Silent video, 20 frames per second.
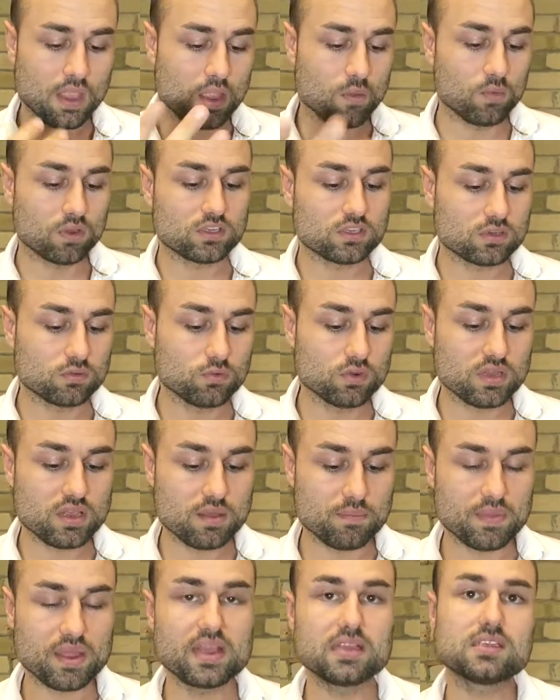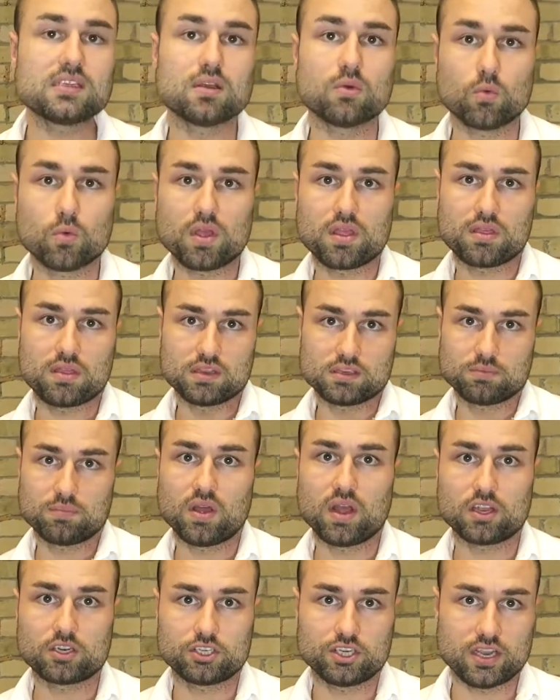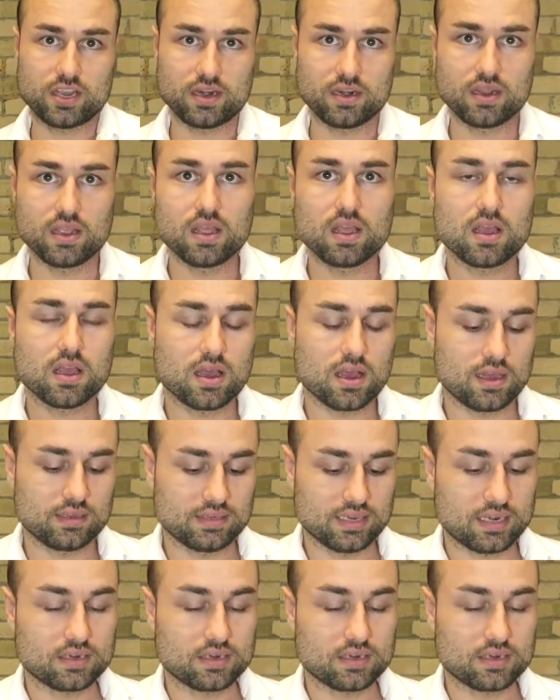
And what's really amazing with this blockchain uh,